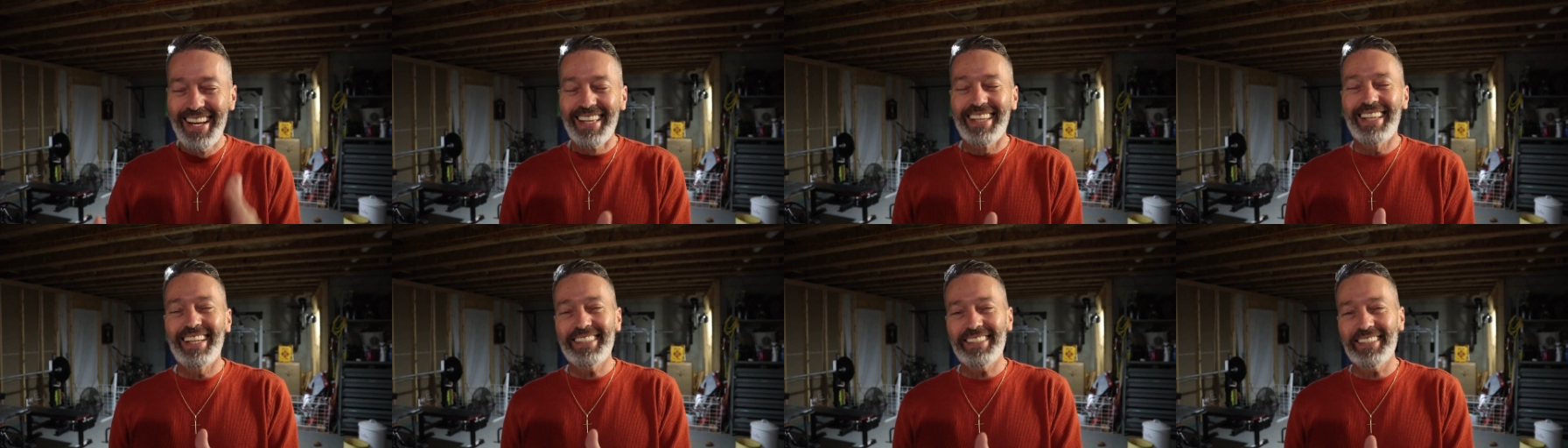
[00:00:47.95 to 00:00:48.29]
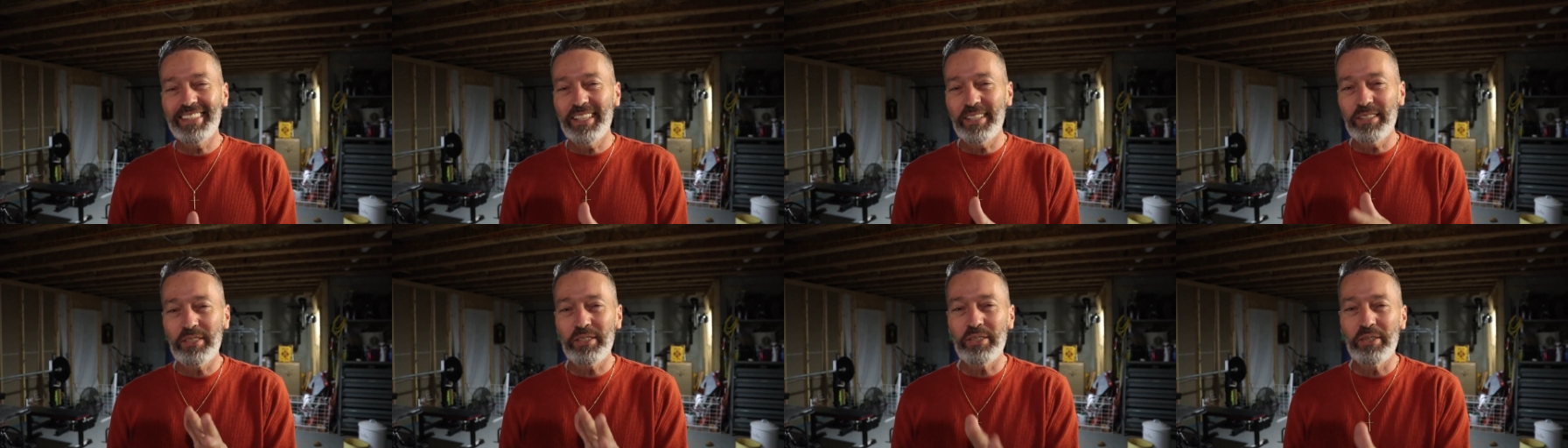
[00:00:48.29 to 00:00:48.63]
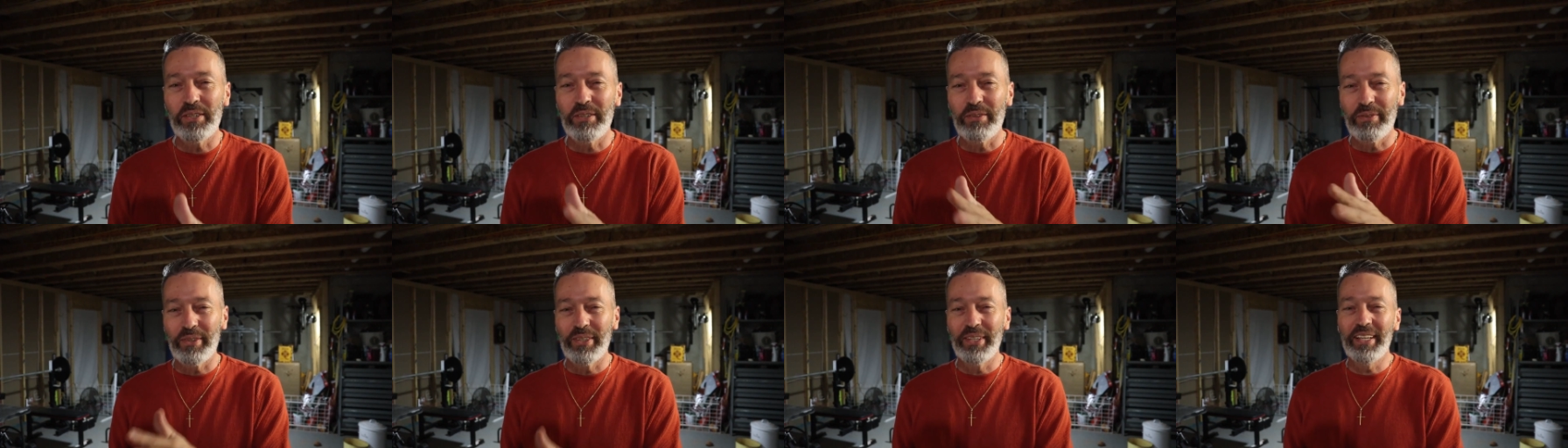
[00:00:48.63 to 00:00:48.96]
that's another
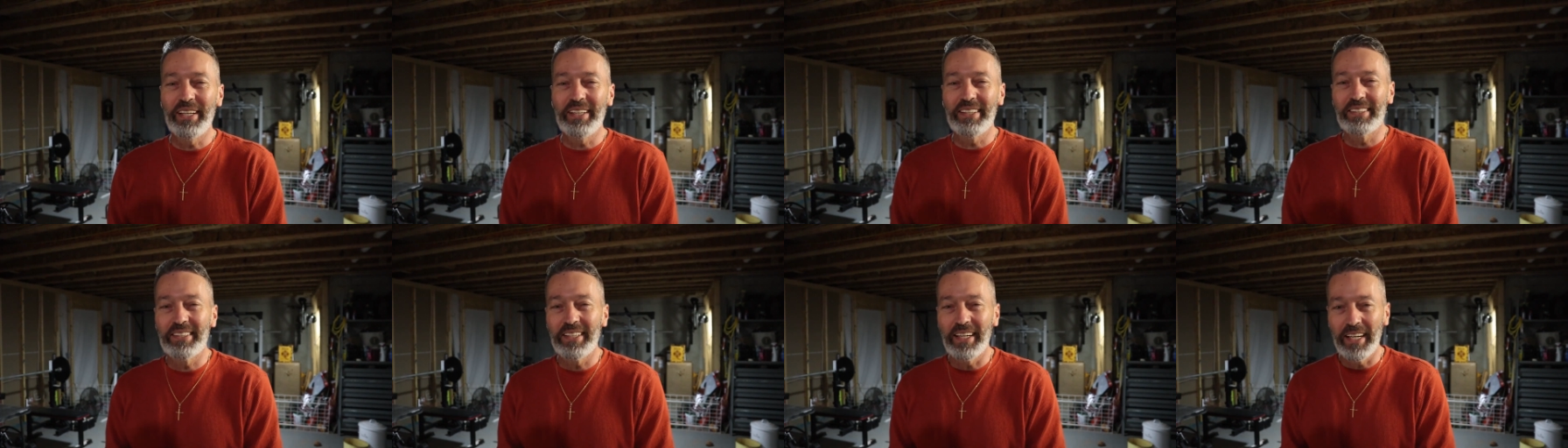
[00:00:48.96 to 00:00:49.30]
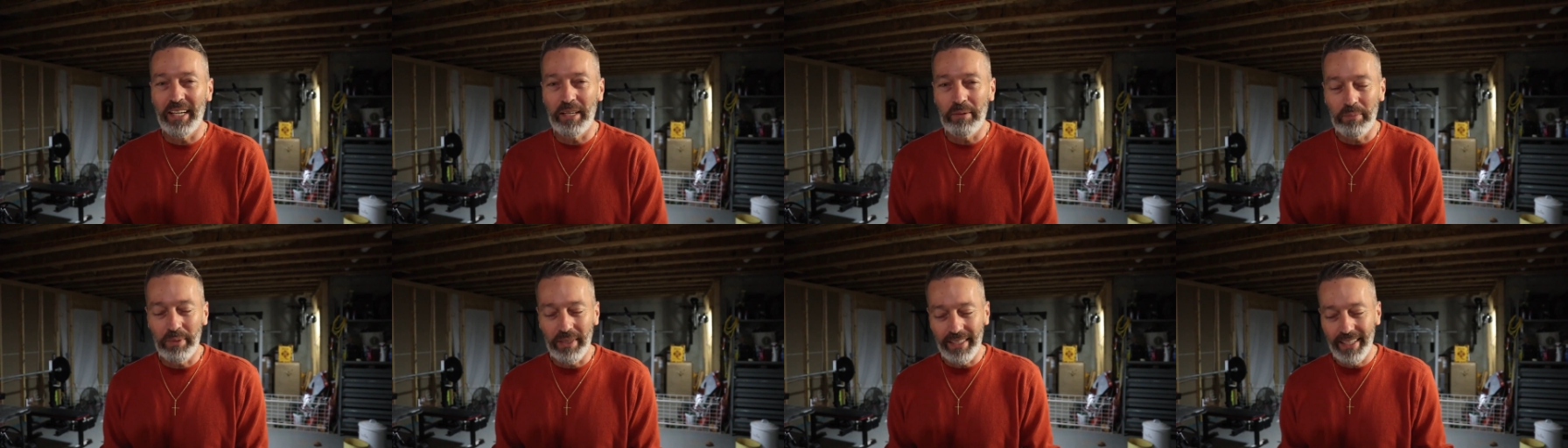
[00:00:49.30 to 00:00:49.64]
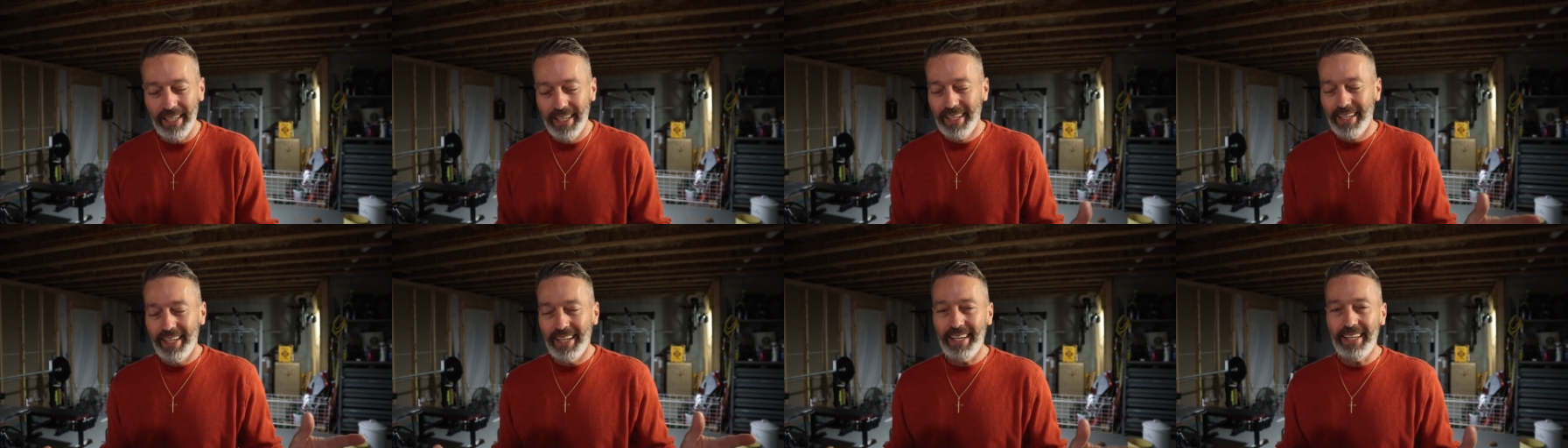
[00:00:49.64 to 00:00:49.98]
story for another time. But
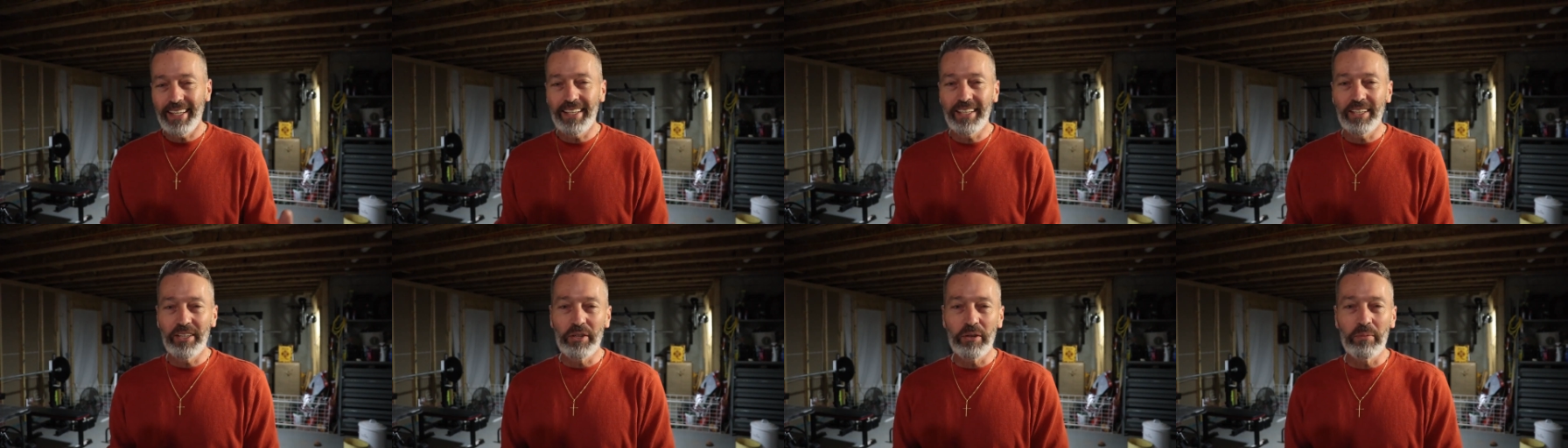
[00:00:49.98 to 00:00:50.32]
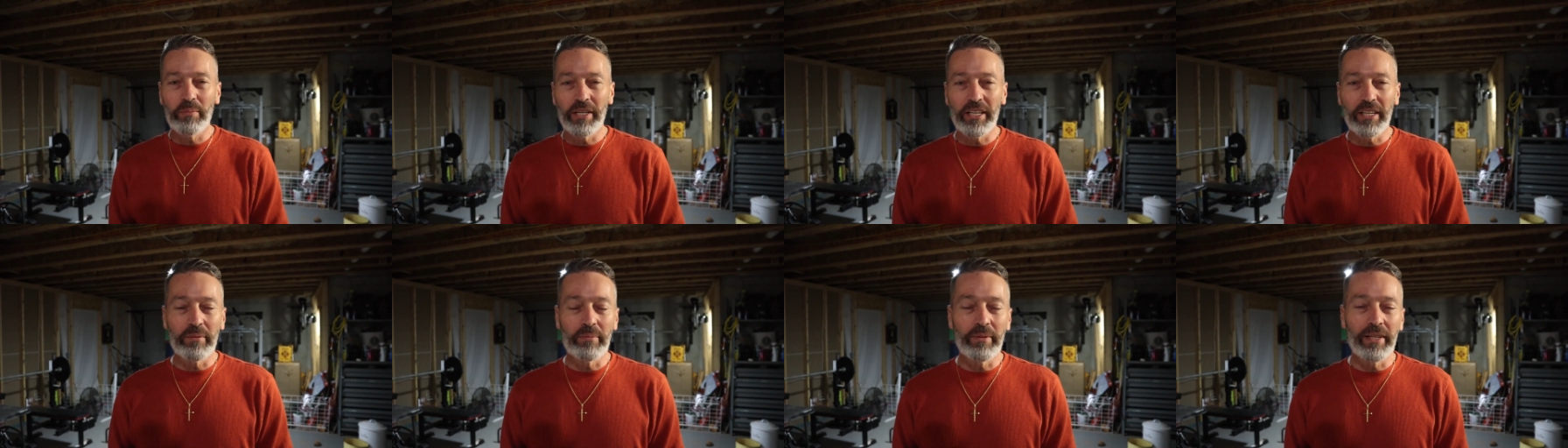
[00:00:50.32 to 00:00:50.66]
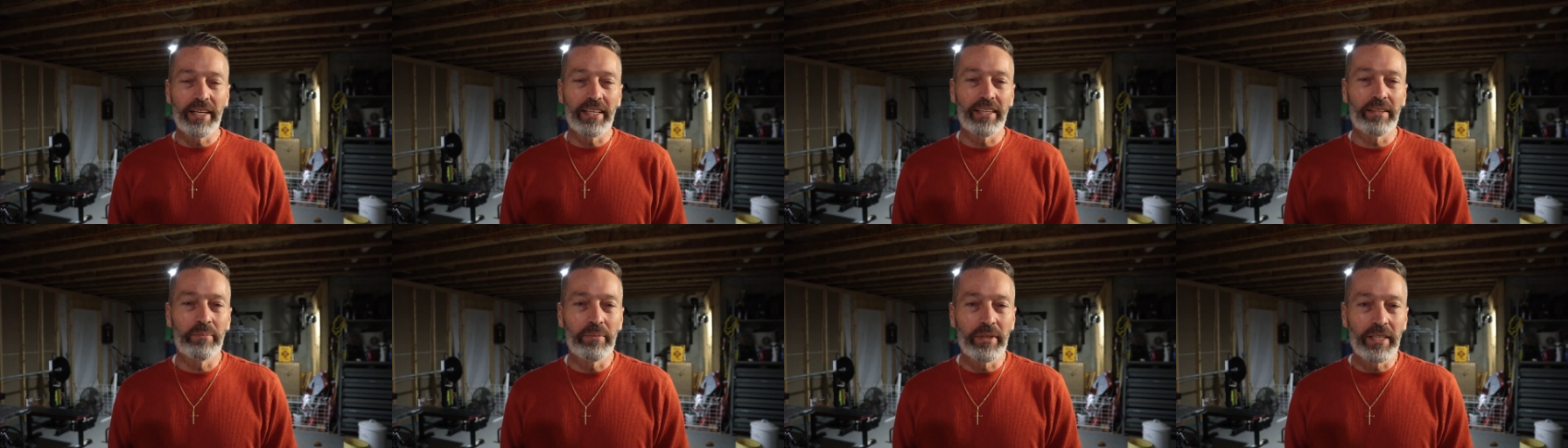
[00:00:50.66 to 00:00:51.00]
Andy, you're a better
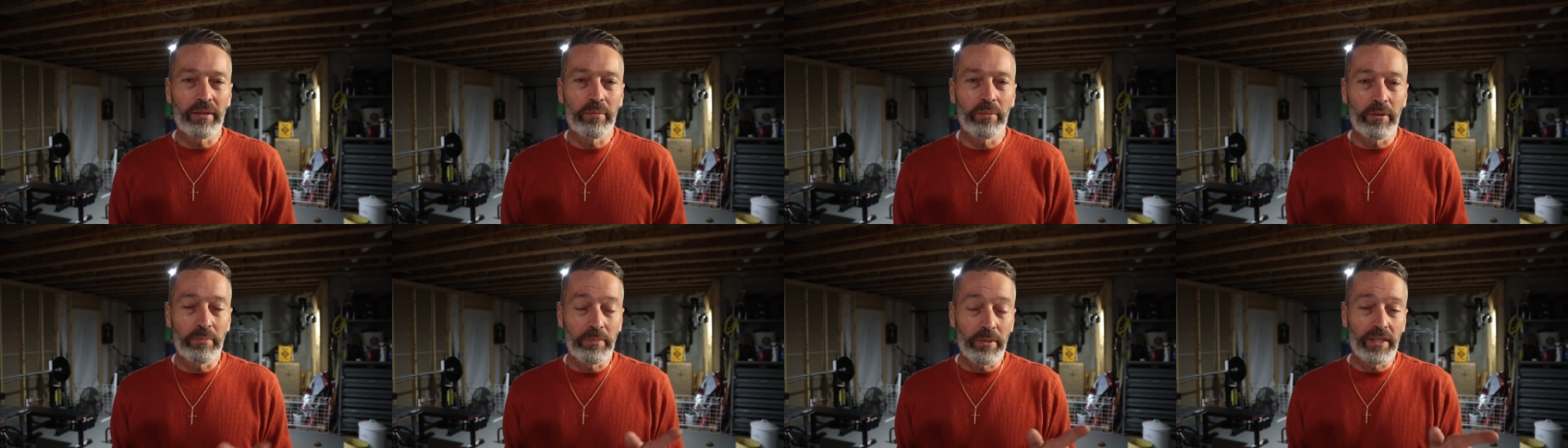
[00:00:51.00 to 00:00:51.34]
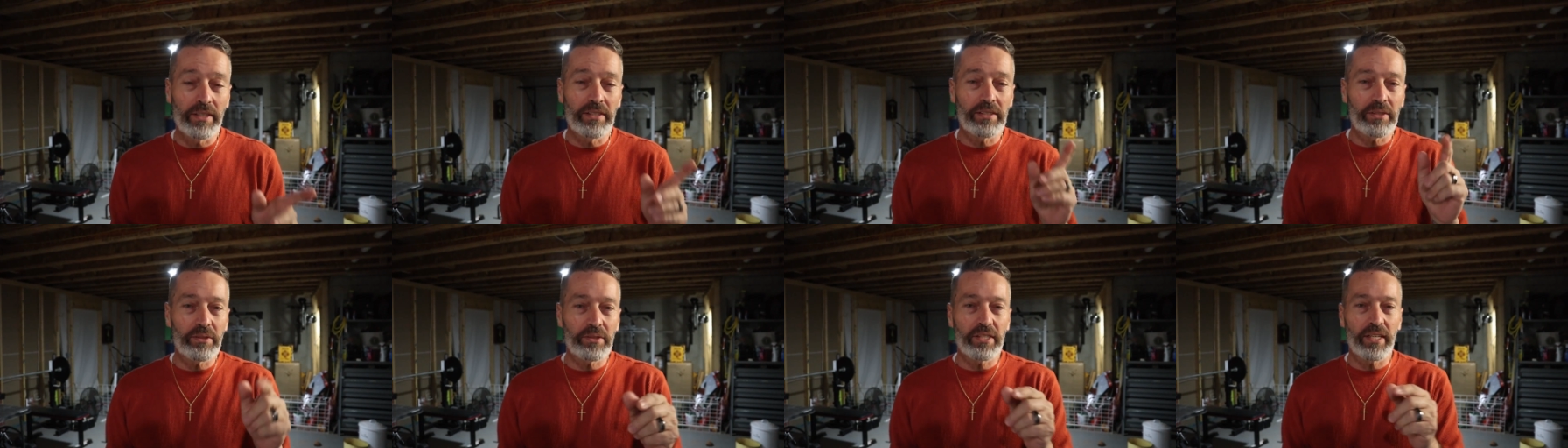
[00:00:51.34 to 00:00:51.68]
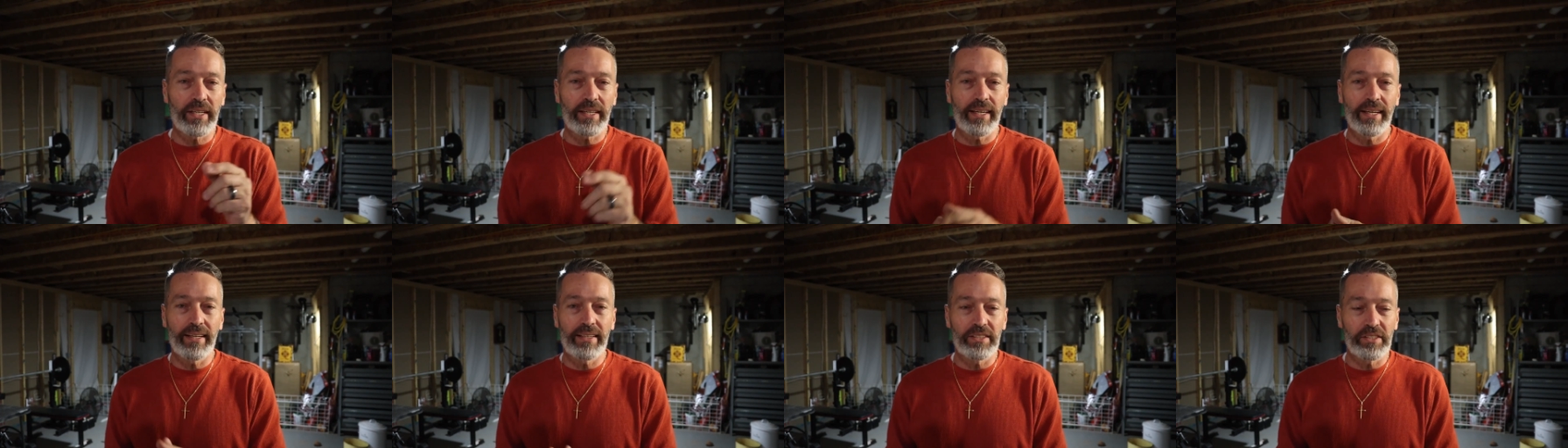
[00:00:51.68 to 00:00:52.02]
man than me, but please go
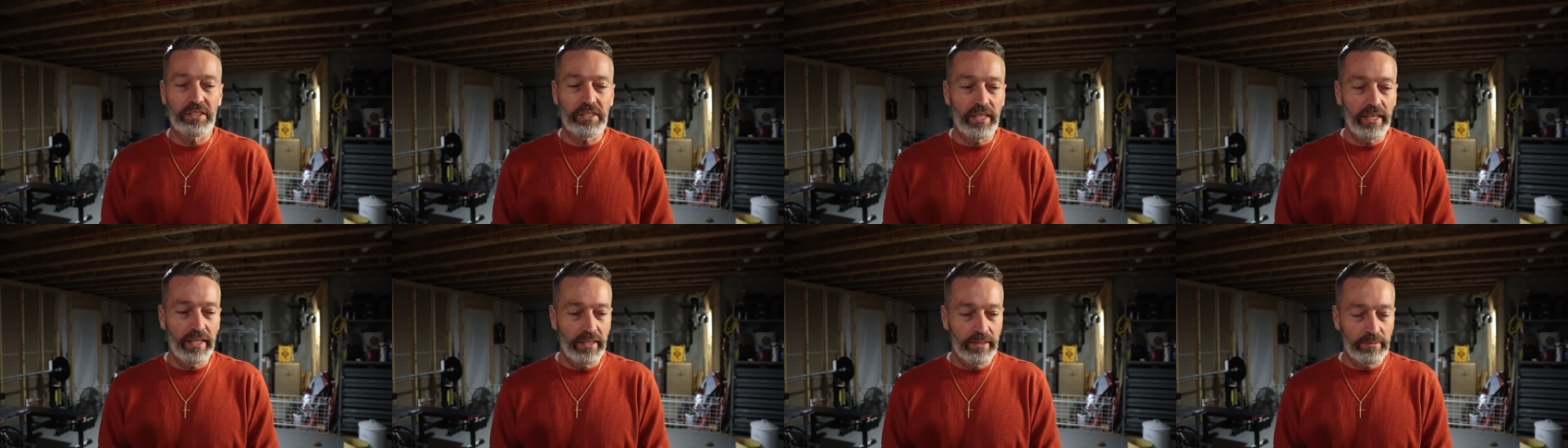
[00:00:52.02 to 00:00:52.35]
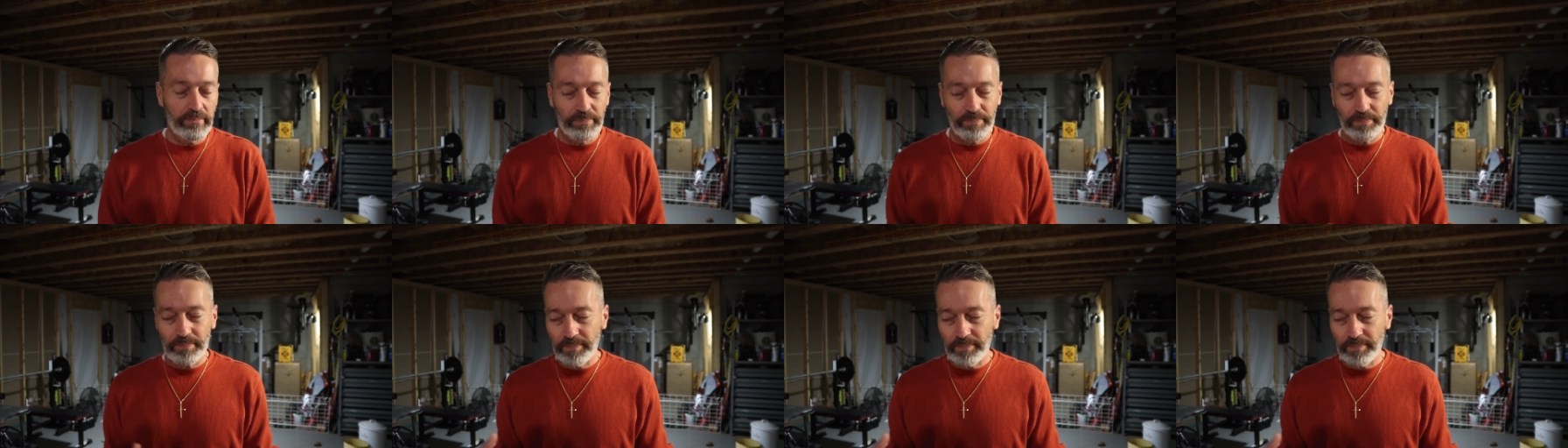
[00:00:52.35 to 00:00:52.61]
check out his channel.